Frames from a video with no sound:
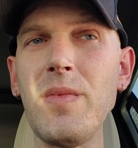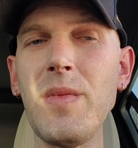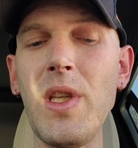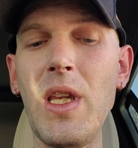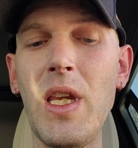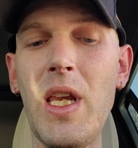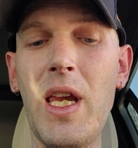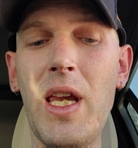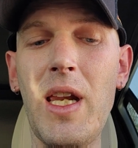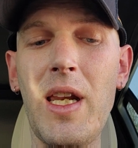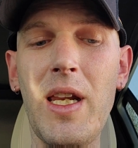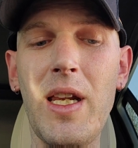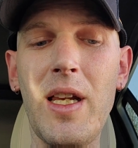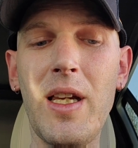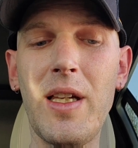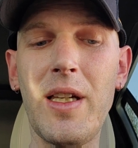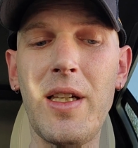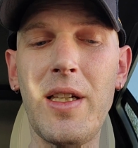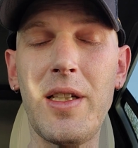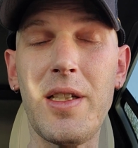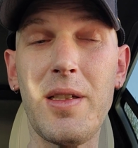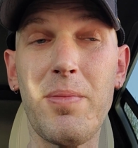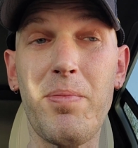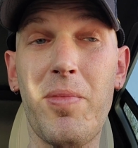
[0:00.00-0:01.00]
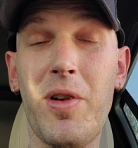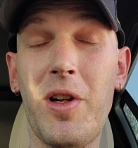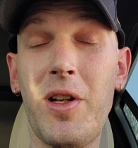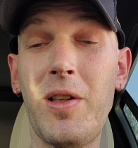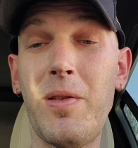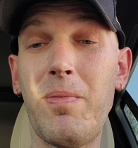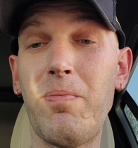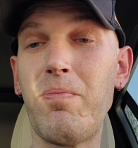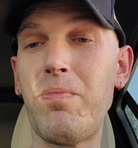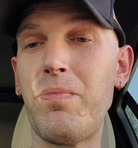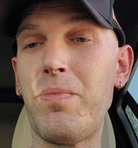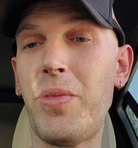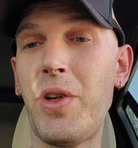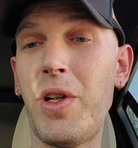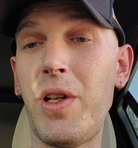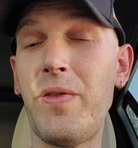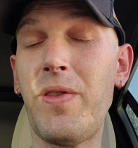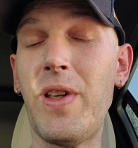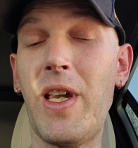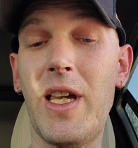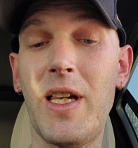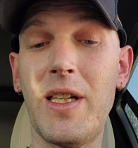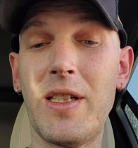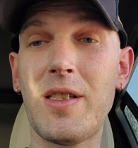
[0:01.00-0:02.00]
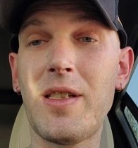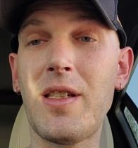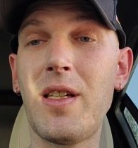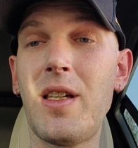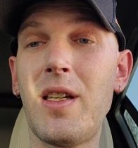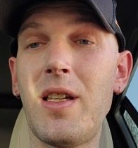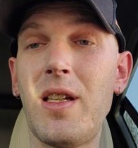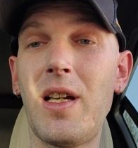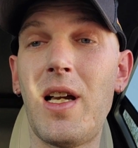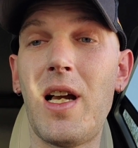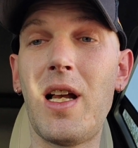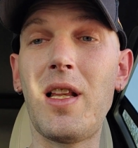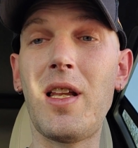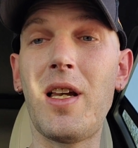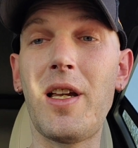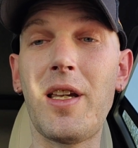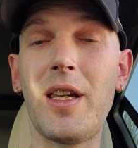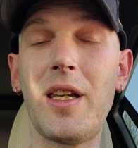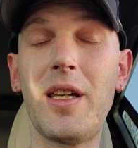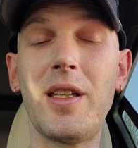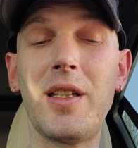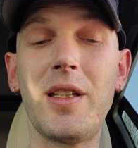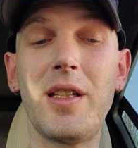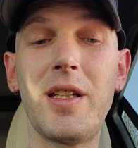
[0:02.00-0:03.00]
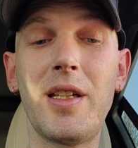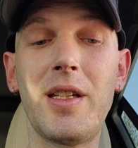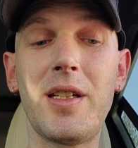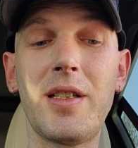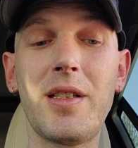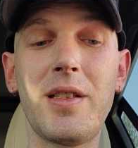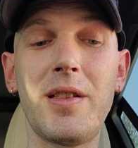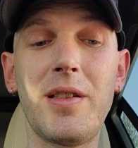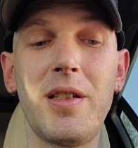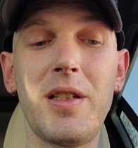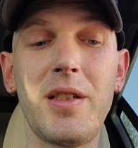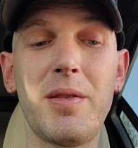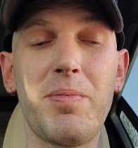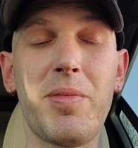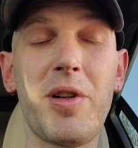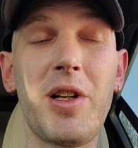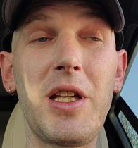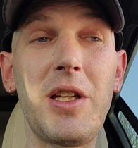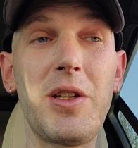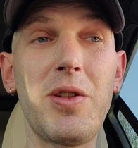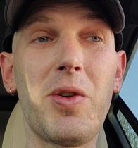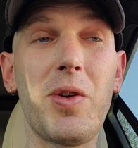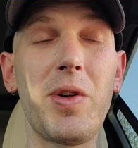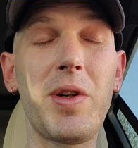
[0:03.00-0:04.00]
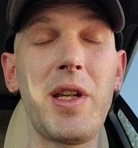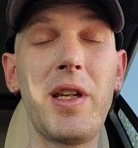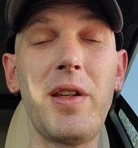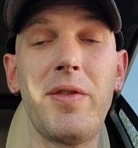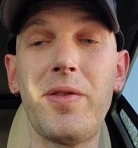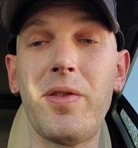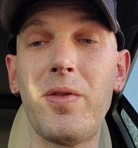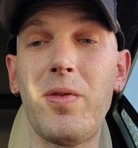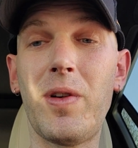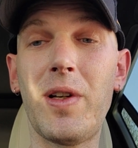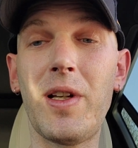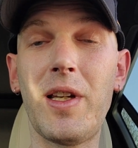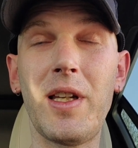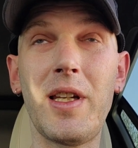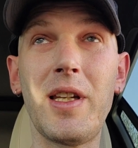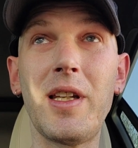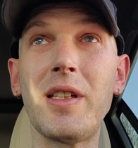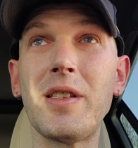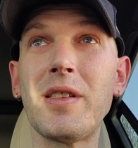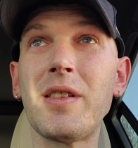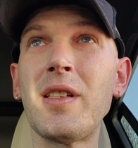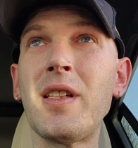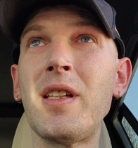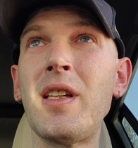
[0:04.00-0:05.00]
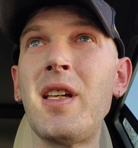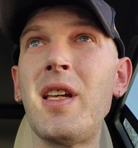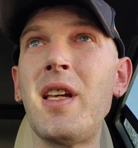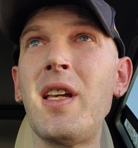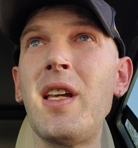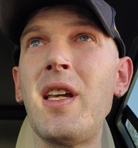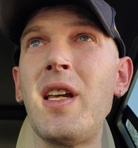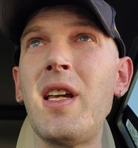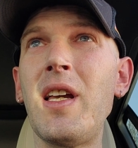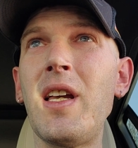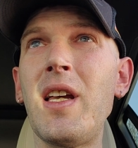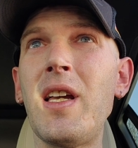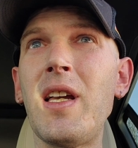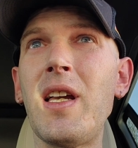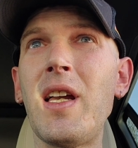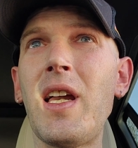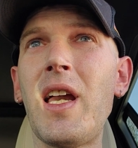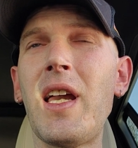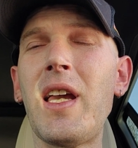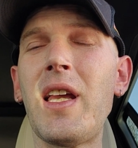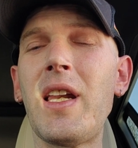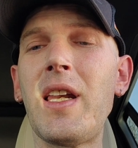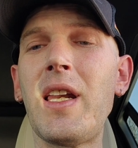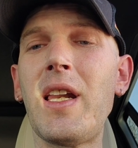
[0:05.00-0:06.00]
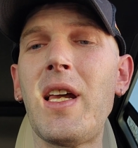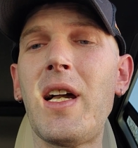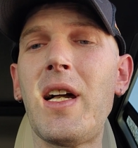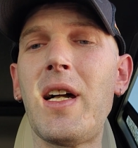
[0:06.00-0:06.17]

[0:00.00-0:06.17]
and it's pretty fast. I like it. It's pretty torquey for what it is. And